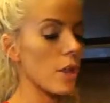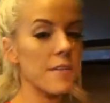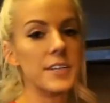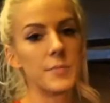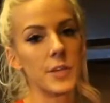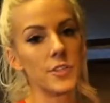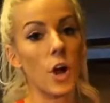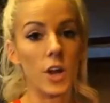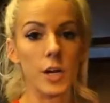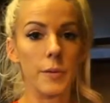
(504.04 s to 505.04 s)
A lot of these meals
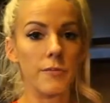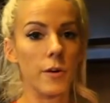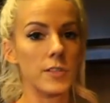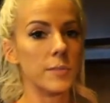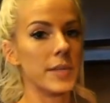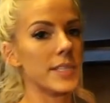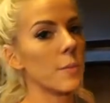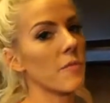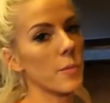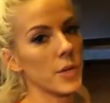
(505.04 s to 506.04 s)
are gonna be frozen, but
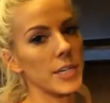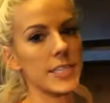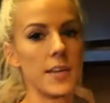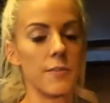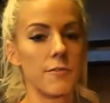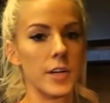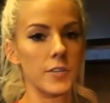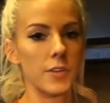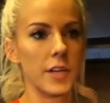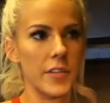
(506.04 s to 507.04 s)
some of them are gonna stay in the
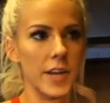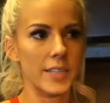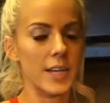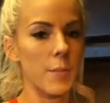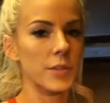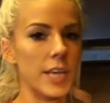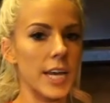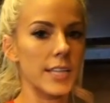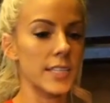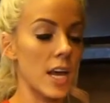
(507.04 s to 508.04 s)
fridge for like the next couple
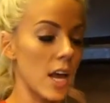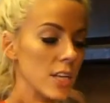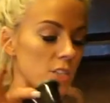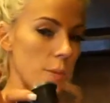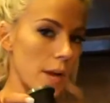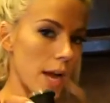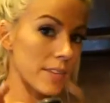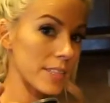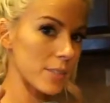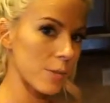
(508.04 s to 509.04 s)
days. So I'm gonna
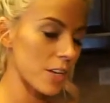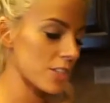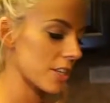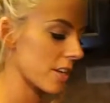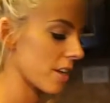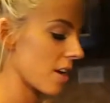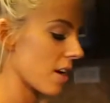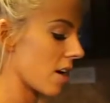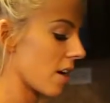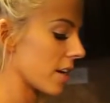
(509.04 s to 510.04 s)
add the sriracha
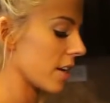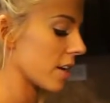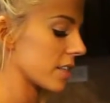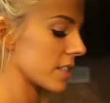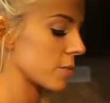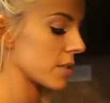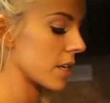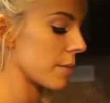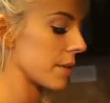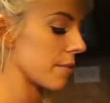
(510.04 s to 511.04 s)
on here because this one's
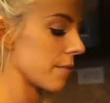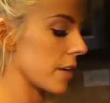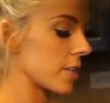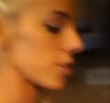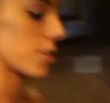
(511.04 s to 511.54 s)
gonna be in the fridge.